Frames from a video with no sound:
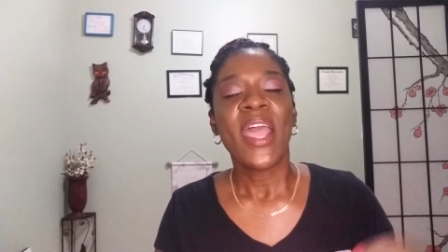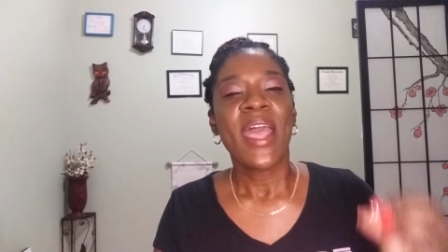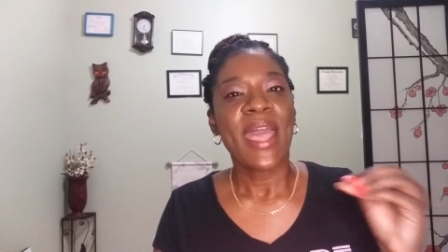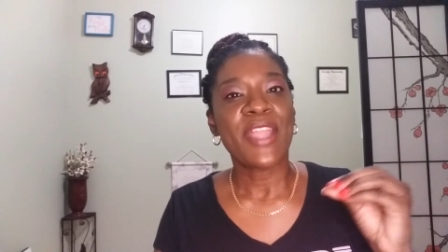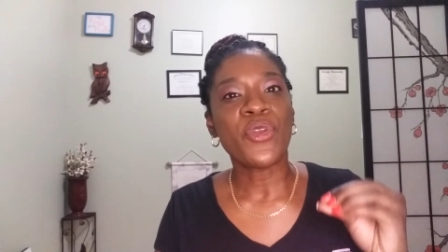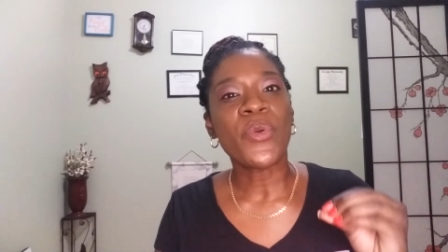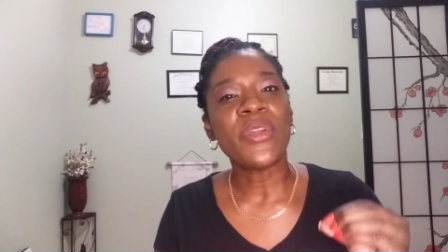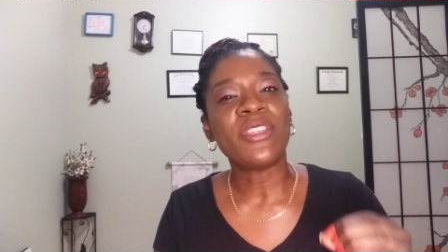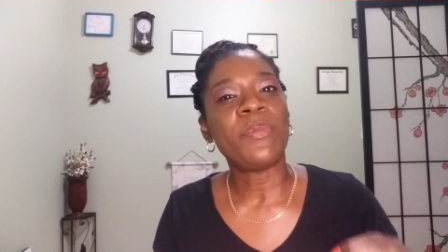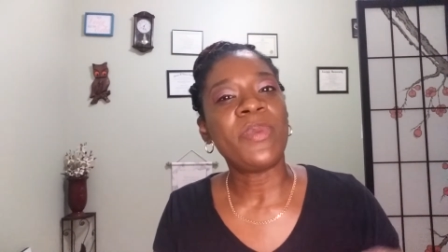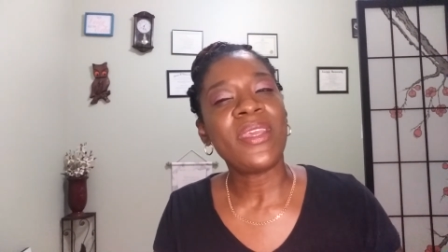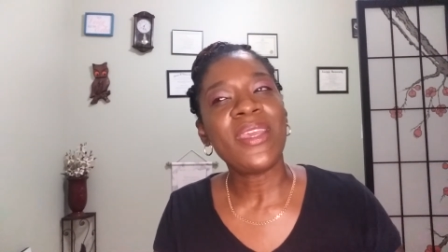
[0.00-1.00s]
and you're going to
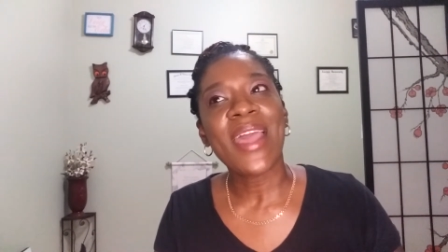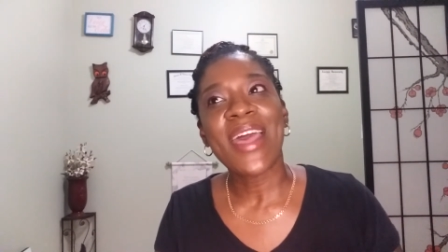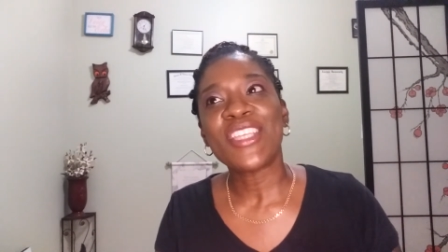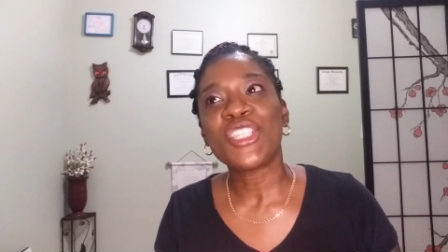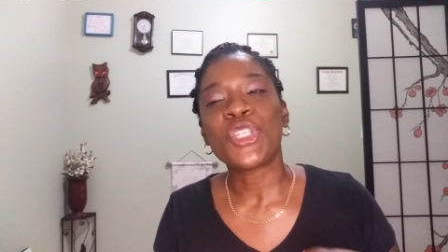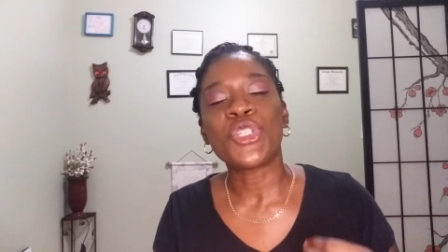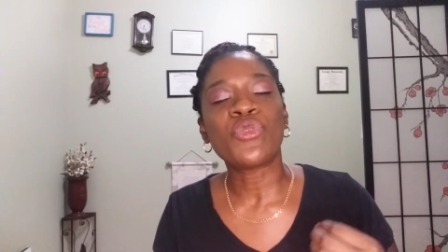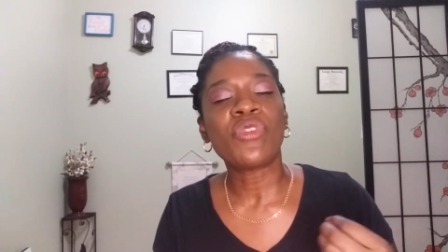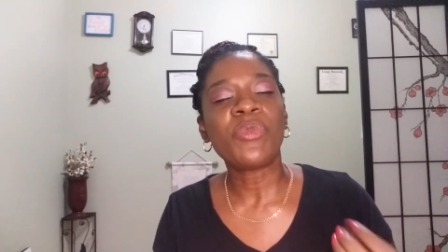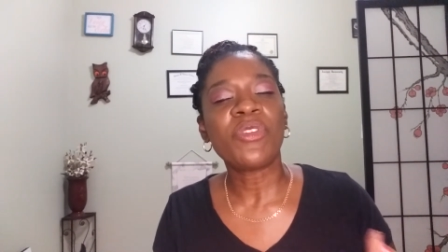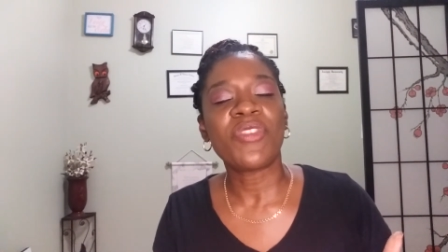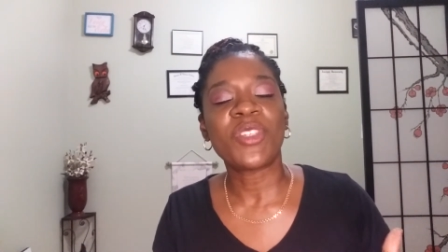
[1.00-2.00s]
be as
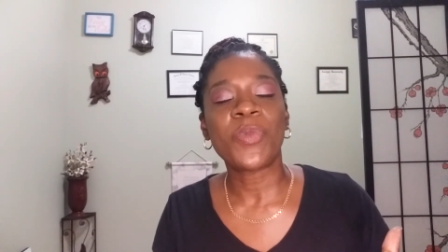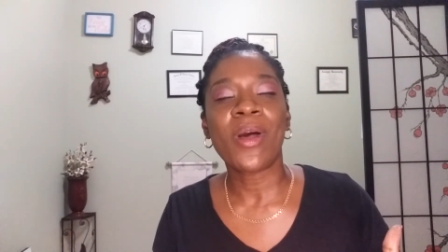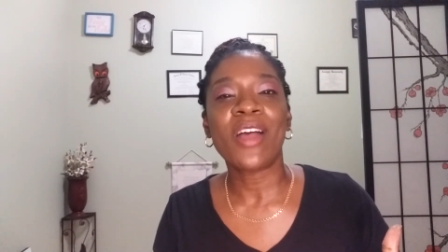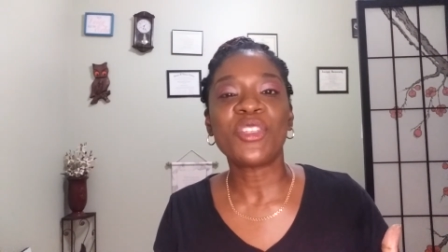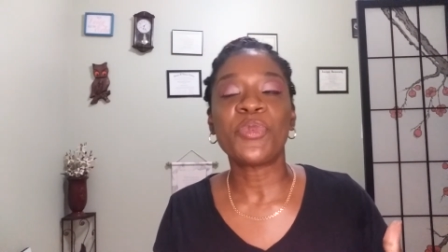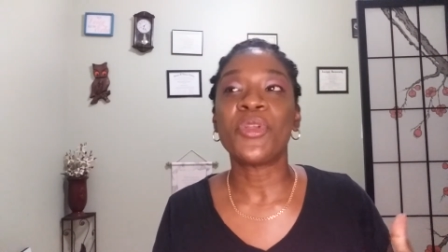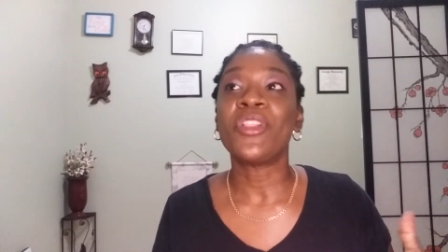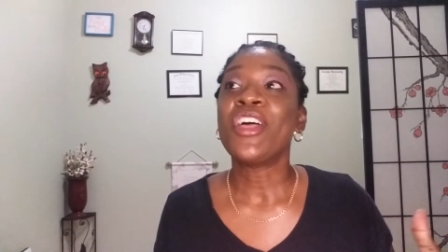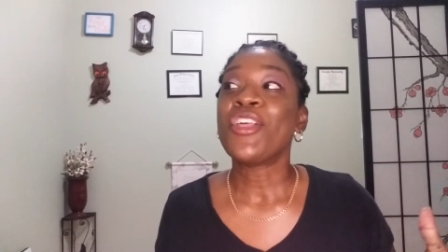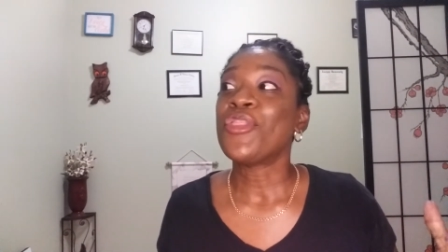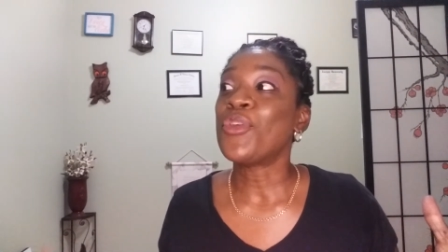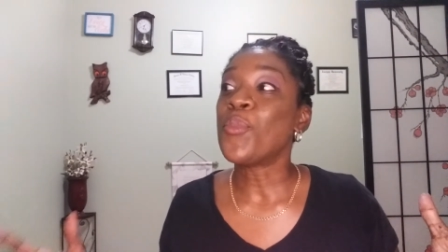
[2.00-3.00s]
descriptive as possible.
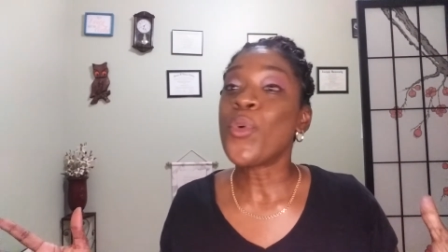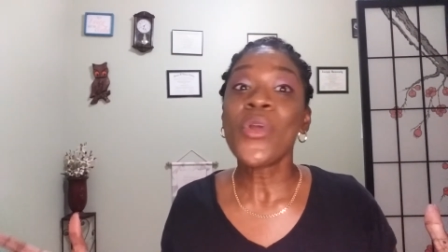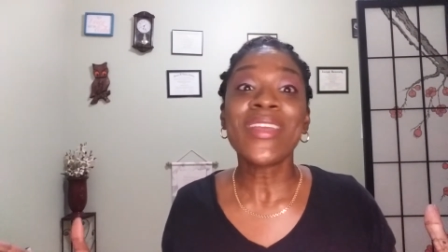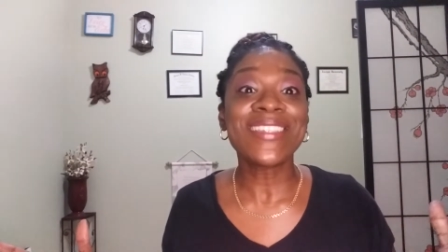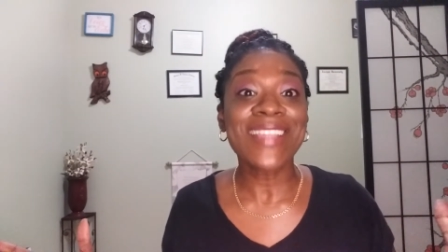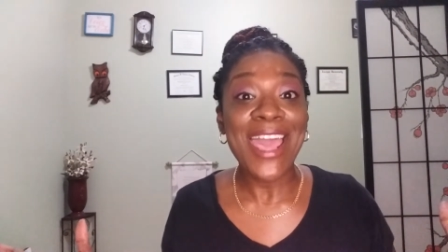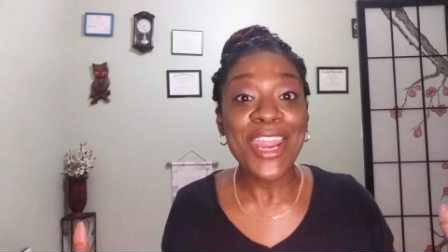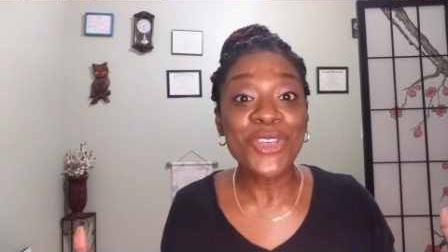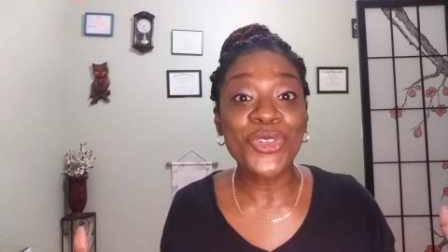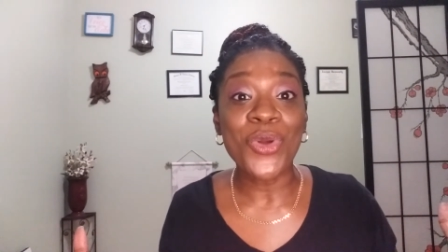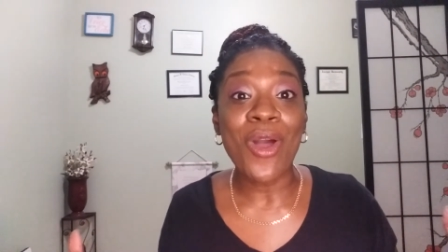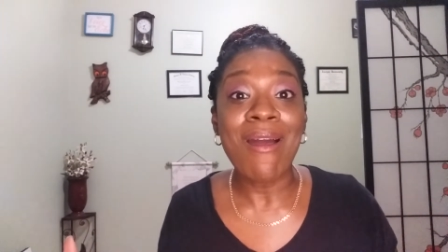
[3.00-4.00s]
The more excited
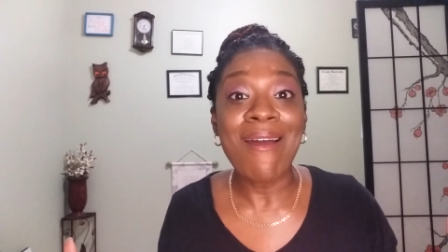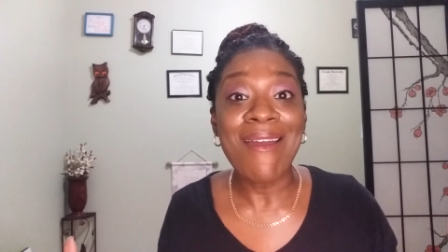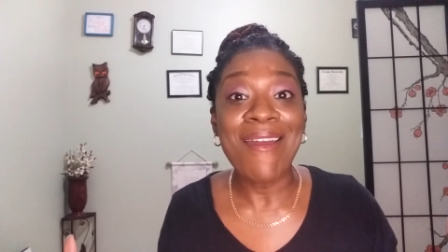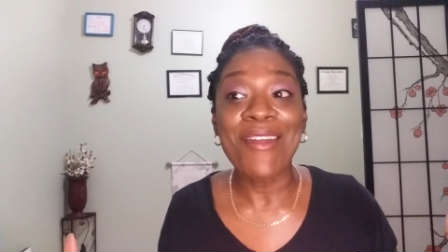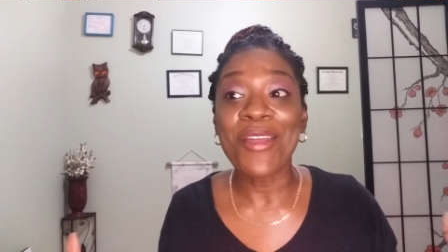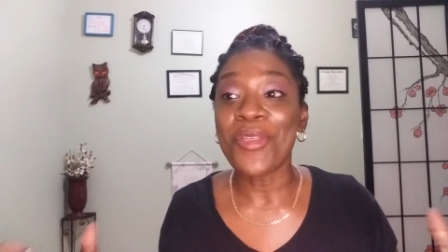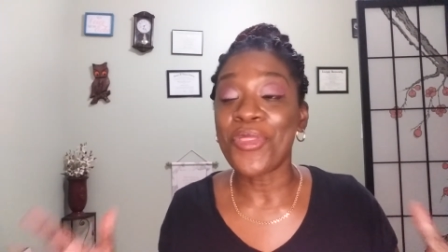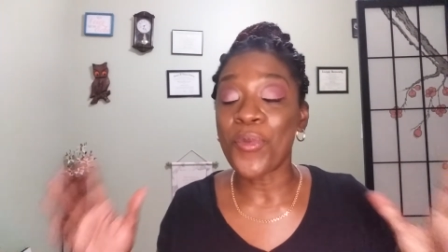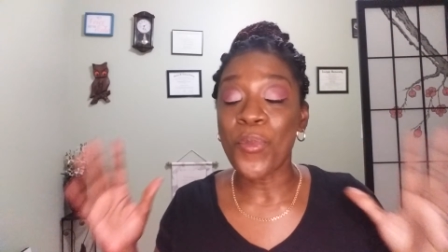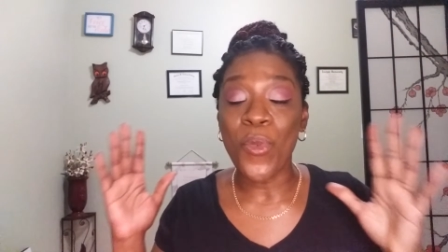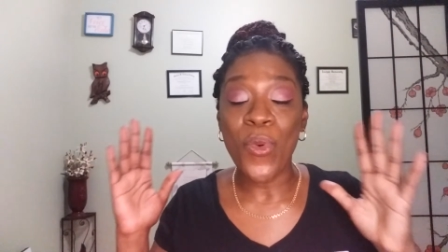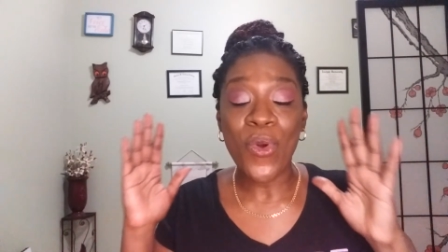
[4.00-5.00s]
you are, the
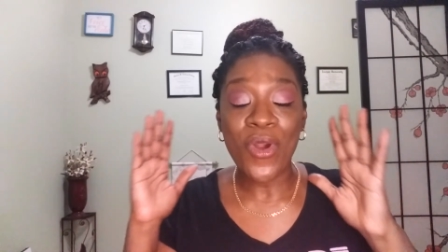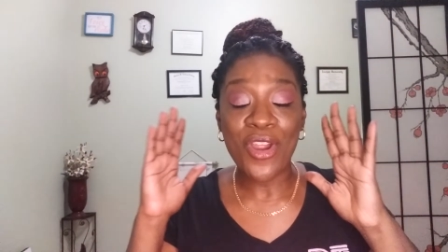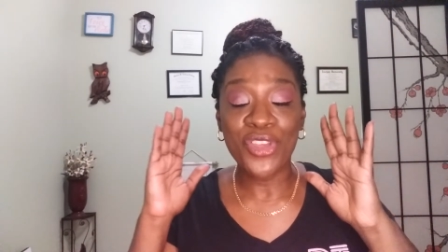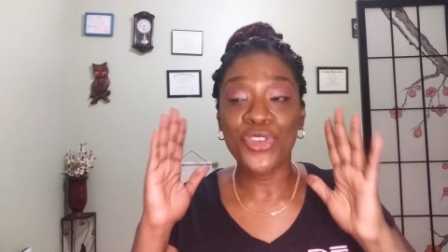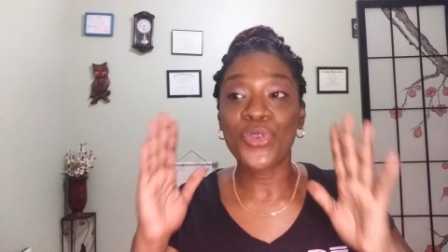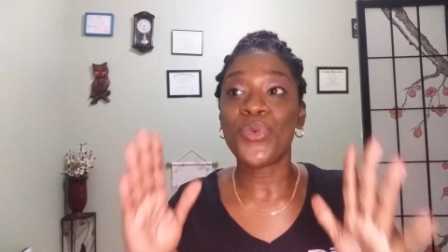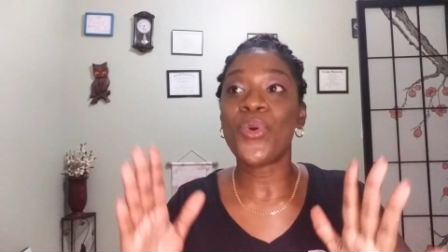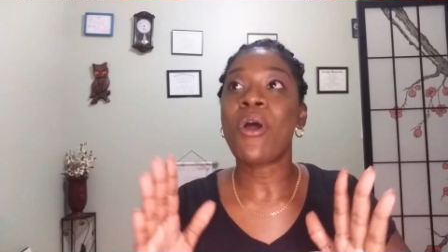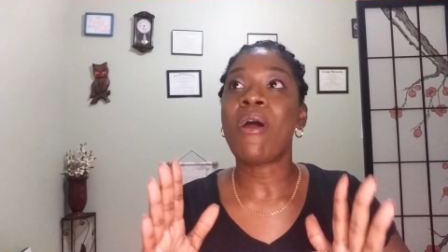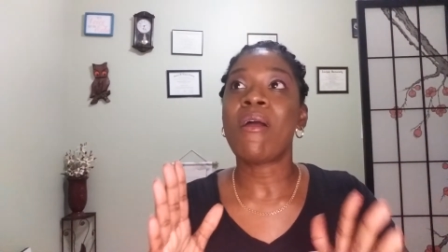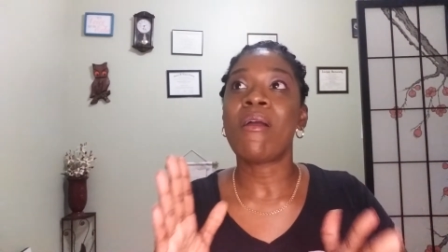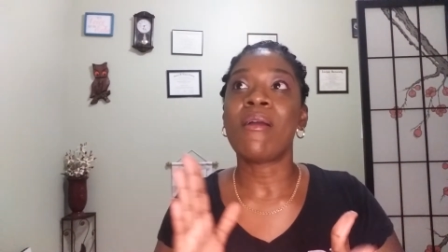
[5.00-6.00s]
more you
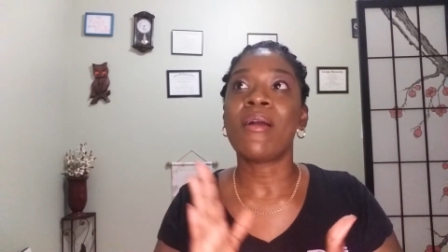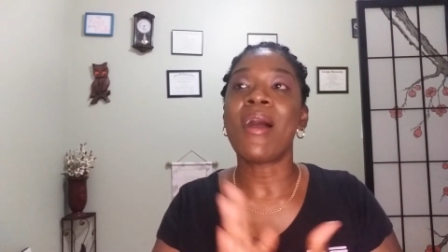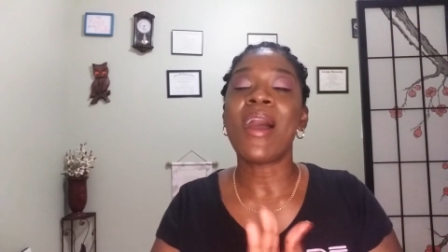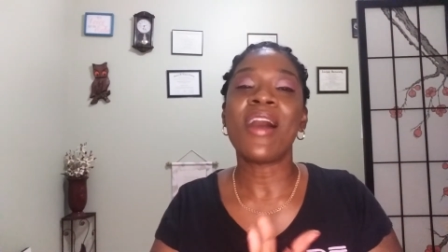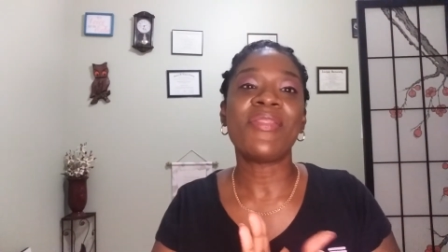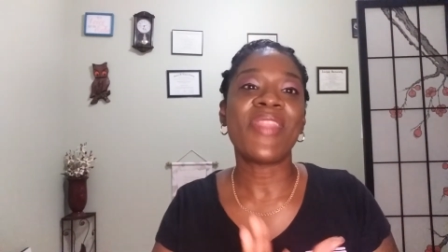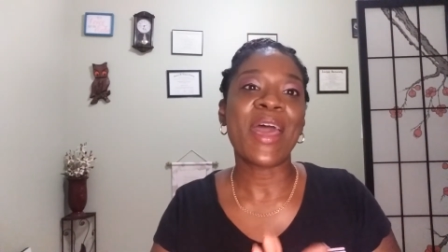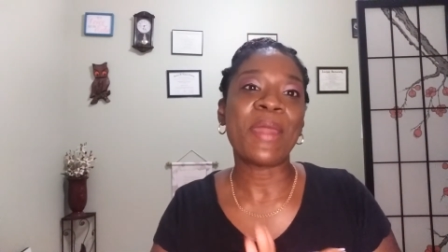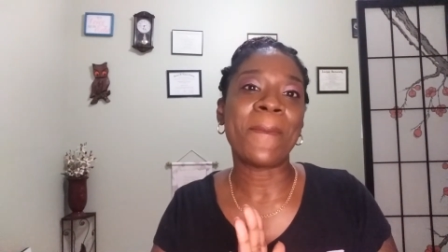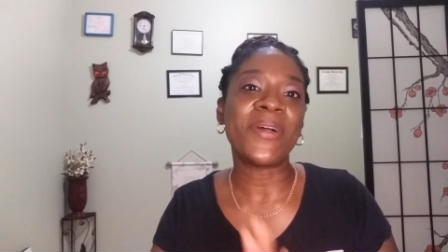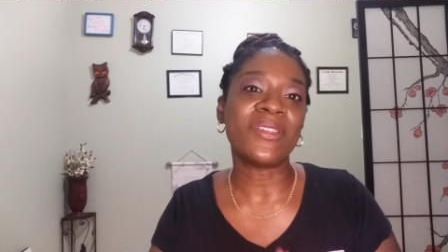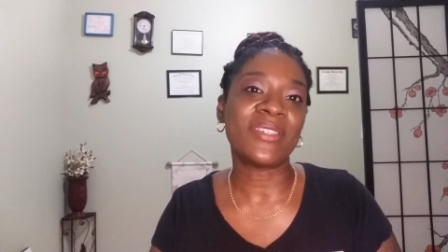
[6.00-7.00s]
are on that
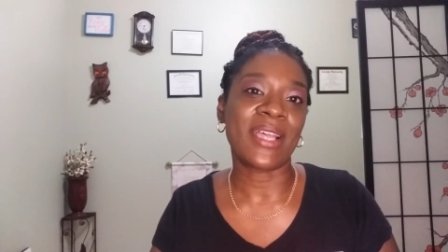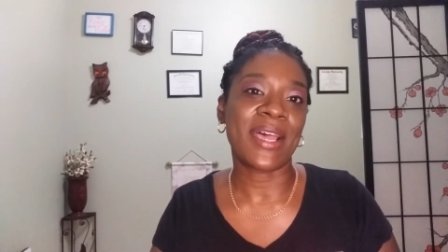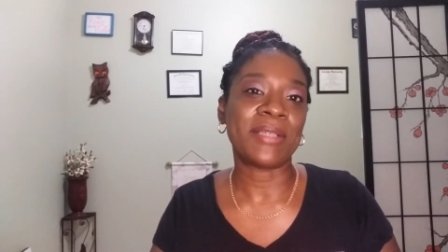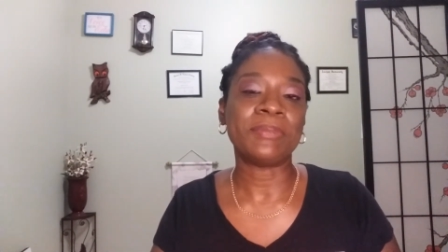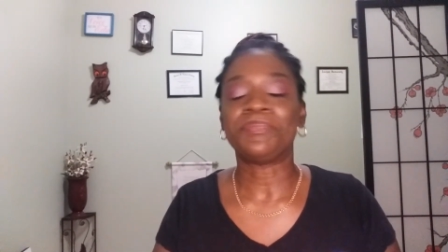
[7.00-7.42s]
bullseye.